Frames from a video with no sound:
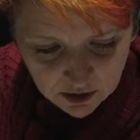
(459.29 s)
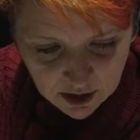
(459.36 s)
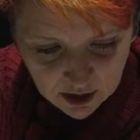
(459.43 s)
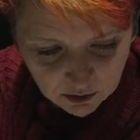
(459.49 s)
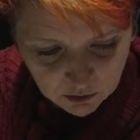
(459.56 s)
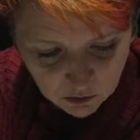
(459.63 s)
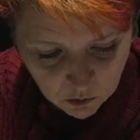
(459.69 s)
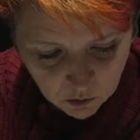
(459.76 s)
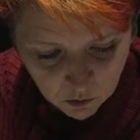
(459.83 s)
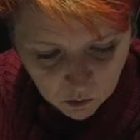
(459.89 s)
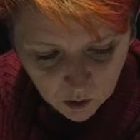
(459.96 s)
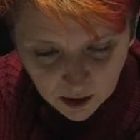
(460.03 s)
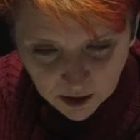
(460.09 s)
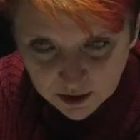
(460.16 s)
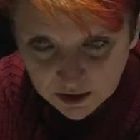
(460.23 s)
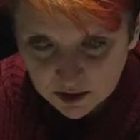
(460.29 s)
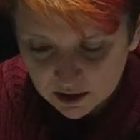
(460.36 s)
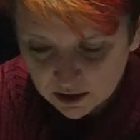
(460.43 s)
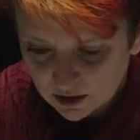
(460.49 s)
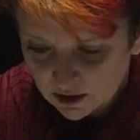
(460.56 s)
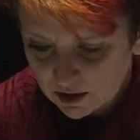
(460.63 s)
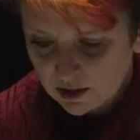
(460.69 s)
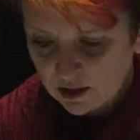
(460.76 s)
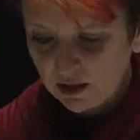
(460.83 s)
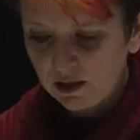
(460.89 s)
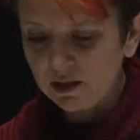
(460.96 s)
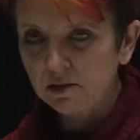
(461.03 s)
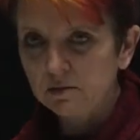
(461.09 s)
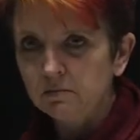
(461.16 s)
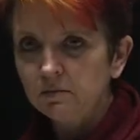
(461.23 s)
out what
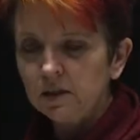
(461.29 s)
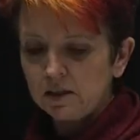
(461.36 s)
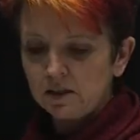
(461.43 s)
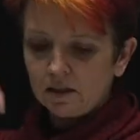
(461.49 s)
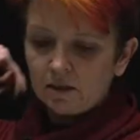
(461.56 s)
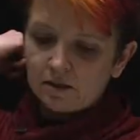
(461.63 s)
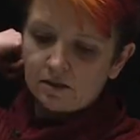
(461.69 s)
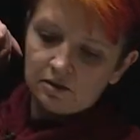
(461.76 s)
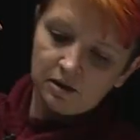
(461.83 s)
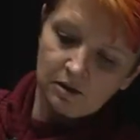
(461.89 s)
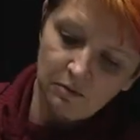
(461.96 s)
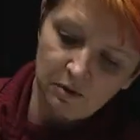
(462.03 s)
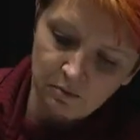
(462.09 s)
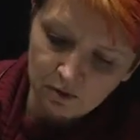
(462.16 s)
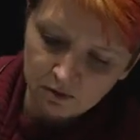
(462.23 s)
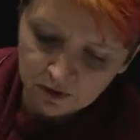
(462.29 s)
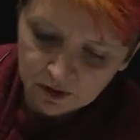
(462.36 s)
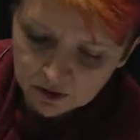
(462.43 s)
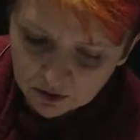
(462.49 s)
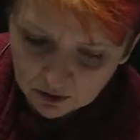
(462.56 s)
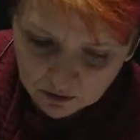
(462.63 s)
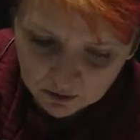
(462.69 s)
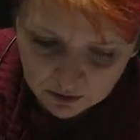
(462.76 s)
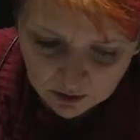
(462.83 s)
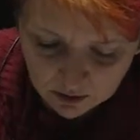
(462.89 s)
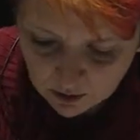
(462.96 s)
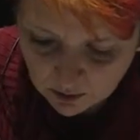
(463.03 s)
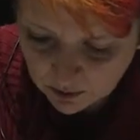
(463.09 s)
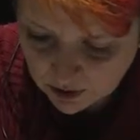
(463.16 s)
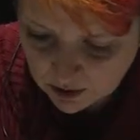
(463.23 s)
is missing. So let me move these over a
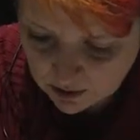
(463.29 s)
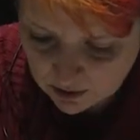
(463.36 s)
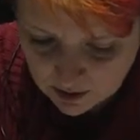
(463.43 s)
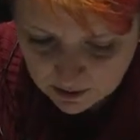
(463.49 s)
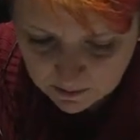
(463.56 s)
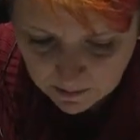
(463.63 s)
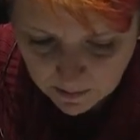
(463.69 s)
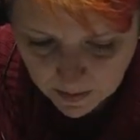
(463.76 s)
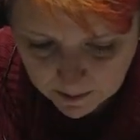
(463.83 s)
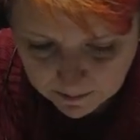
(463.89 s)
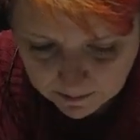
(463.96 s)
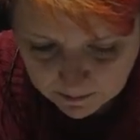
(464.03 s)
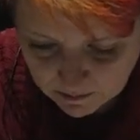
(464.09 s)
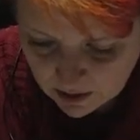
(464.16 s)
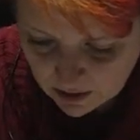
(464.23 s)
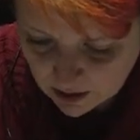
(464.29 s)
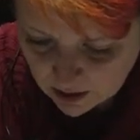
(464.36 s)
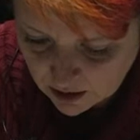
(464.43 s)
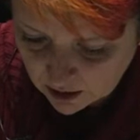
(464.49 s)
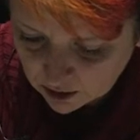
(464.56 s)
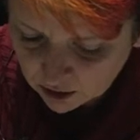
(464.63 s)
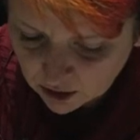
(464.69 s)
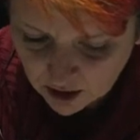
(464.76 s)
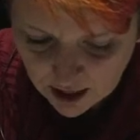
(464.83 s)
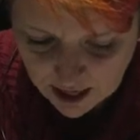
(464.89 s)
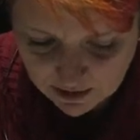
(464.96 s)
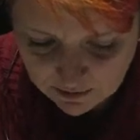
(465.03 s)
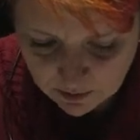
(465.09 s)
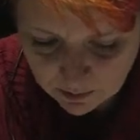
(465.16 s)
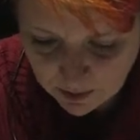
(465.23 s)
little bit. You're going to
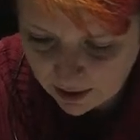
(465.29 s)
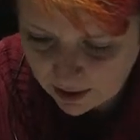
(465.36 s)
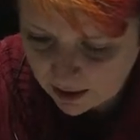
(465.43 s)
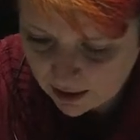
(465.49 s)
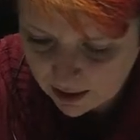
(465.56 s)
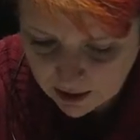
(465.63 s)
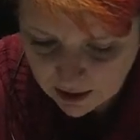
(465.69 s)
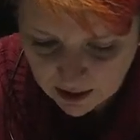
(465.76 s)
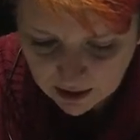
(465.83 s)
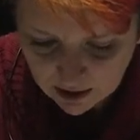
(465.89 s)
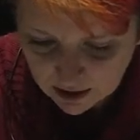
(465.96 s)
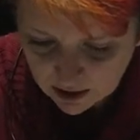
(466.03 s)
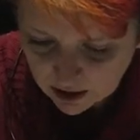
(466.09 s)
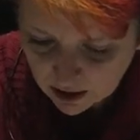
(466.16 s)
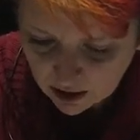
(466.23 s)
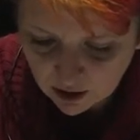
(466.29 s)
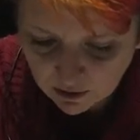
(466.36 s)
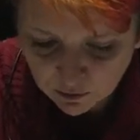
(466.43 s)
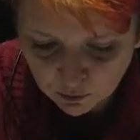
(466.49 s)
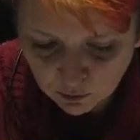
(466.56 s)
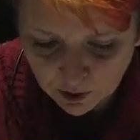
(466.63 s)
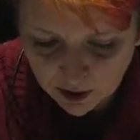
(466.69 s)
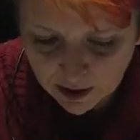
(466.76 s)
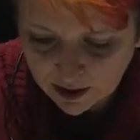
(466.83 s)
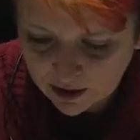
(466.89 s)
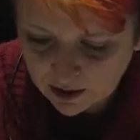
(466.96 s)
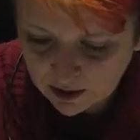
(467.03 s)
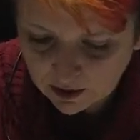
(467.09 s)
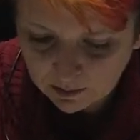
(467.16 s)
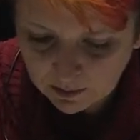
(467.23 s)
have a bag of
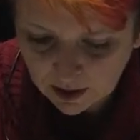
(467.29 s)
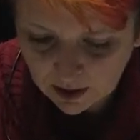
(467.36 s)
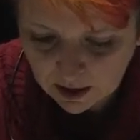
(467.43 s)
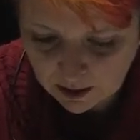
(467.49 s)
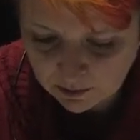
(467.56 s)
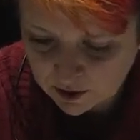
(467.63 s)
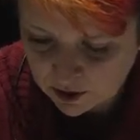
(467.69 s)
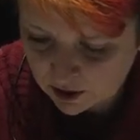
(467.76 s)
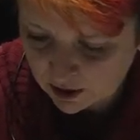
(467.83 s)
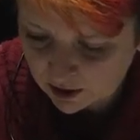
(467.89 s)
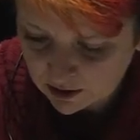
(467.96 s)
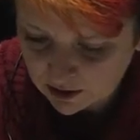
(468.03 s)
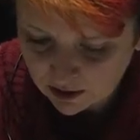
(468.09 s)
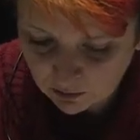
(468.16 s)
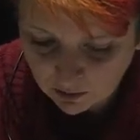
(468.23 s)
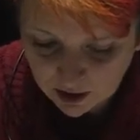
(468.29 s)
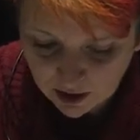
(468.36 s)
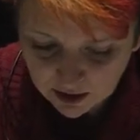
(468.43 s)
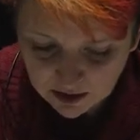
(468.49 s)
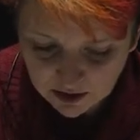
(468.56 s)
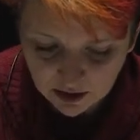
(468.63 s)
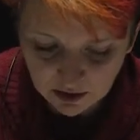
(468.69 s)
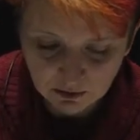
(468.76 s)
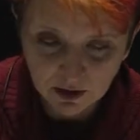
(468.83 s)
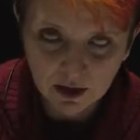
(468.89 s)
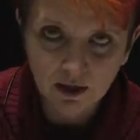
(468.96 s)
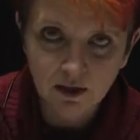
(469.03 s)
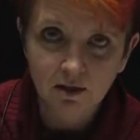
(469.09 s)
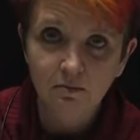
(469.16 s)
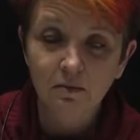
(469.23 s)
random objects. And when I say
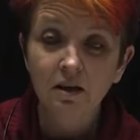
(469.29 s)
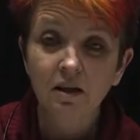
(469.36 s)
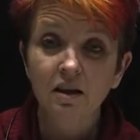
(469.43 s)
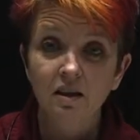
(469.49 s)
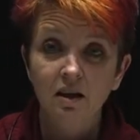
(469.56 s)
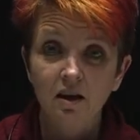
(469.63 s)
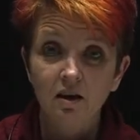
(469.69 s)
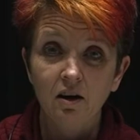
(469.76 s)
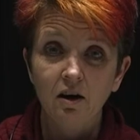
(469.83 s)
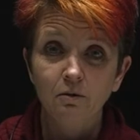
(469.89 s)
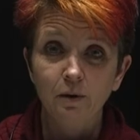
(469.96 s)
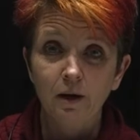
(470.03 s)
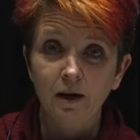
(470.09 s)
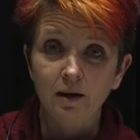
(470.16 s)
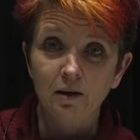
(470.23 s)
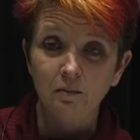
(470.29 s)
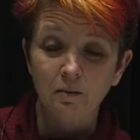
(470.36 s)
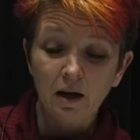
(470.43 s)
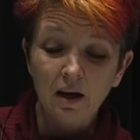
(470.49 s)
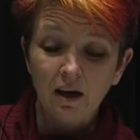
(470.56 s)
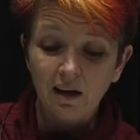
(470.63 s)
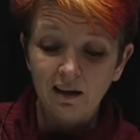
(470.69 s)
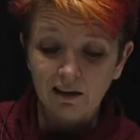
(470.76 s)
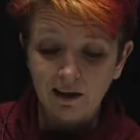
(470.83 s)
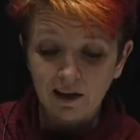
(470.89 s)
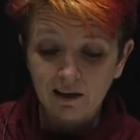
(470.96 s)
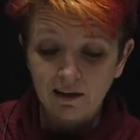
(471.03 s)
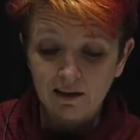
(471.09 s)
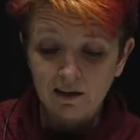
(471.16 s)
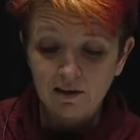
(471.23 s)
random, they are random. A lot
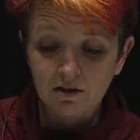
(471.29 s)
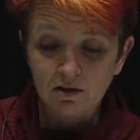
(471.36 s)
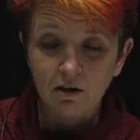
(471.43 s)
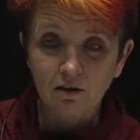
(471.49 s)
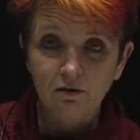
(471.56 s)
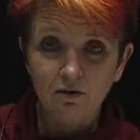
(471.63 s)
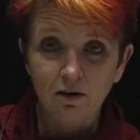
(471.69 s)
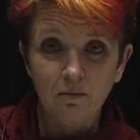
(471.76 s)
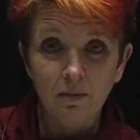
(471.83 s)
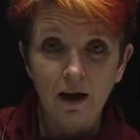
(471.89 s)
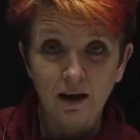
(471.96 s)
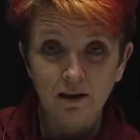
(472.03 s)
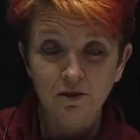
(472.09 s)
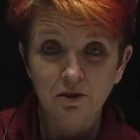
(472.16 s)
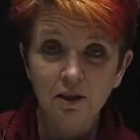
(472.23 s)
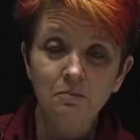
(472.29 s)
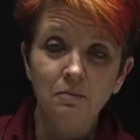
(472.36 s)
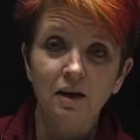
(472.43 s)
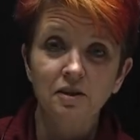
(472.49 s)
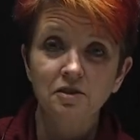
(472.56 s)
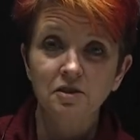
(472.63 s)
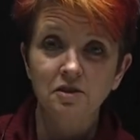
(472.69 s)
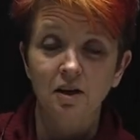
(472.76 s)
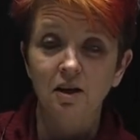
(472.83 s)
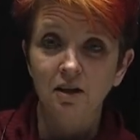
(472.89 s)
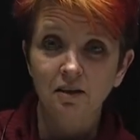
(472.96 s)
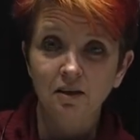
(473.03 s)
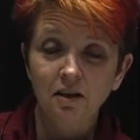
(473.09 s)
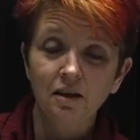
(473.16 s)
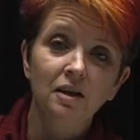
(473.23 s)
of these are from actually my
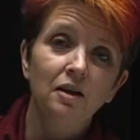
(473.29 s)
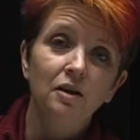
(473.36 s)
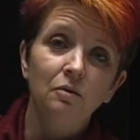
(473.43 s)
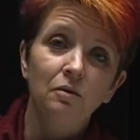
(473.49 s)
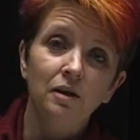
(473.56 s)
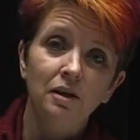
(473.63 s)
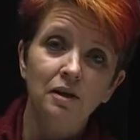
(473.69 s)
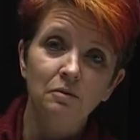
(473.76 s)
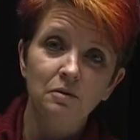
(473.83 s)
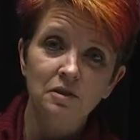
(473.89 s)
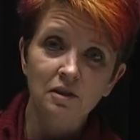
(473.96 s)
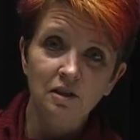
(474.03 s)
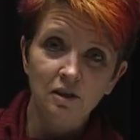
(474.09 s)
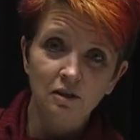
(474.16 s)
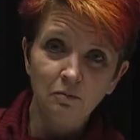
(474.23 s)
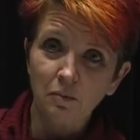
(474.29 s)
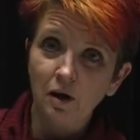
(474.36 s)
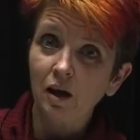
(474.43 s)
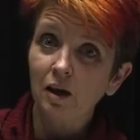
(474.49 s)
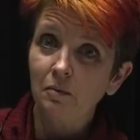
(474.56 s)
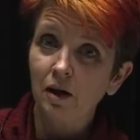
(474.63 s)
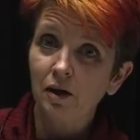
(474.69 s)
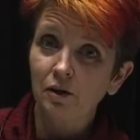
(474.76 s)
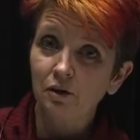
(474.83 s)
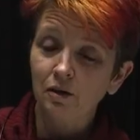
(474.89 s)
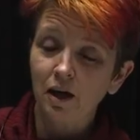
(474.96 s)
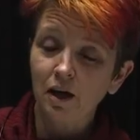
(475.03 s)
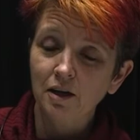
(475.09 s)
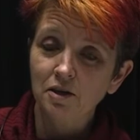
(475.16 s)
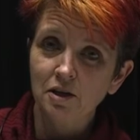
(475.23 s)
son. When he was little, probably about your
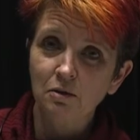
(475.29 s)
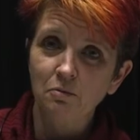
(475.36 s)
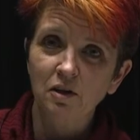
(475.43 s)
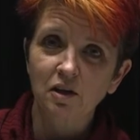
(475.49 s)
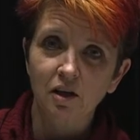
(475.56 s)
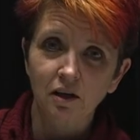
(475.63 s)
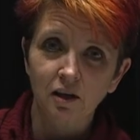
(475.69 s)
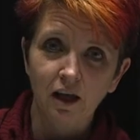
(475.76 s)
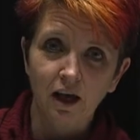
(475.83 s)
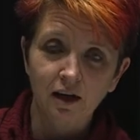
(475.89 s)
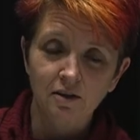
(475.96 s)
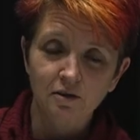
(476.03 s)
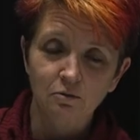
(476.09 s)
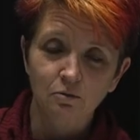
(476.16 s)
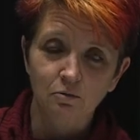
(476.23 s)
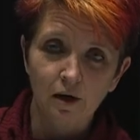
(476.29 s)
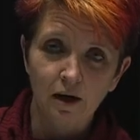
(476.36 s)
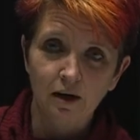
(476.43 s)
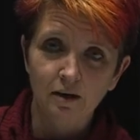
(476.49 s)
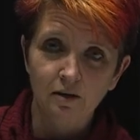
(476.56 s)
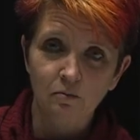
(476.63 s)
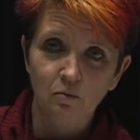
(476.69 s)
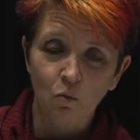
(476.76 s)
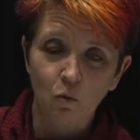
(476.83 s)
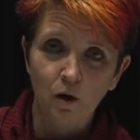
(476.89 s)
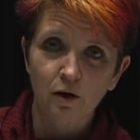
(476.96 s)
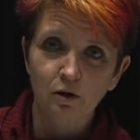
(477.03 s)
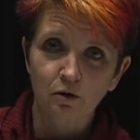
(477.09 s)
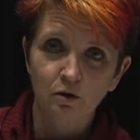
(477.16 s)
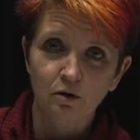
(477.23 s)
age, he would collect random
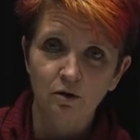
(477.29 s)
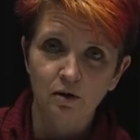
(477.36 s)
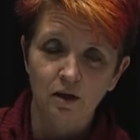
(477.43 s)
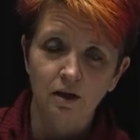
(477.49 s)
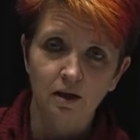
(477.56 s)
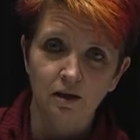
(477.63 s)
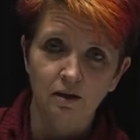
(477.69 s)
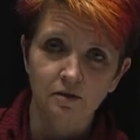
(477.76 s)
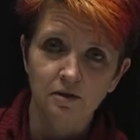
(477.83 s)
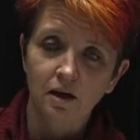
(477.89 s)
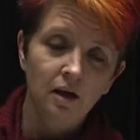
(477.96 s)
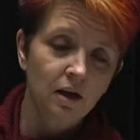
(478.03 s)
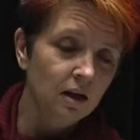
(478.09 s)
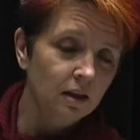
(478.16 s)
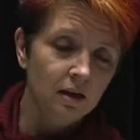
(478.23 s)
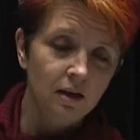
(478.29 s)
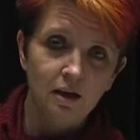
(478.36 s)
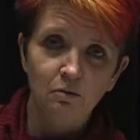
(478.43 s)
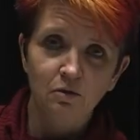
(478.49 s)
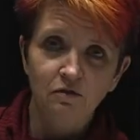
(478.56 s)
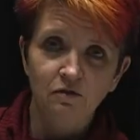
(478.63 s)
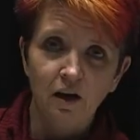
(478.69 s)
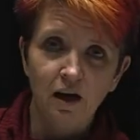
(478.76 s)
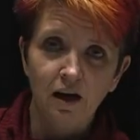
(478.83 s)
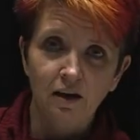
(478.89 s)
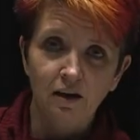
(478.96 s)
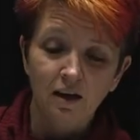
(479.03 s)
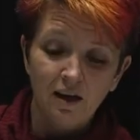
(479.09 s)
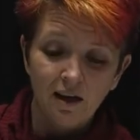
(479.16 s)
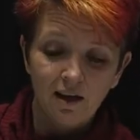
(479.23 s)
weird things that he would
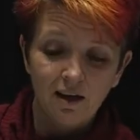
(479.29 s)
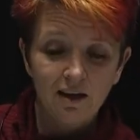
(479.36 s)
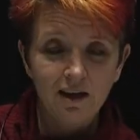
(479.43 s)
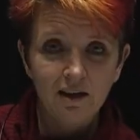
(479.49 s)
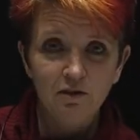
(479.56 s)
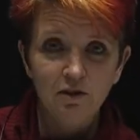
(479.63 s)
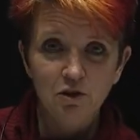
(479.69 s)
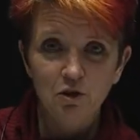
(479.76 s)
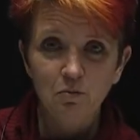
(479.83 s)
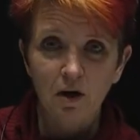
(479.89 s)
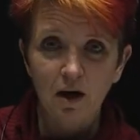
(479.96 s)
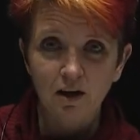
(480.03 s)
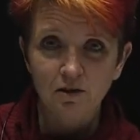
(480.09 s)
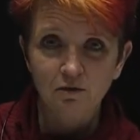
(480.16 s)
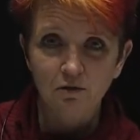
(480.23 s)
find, and he'd have a shoebox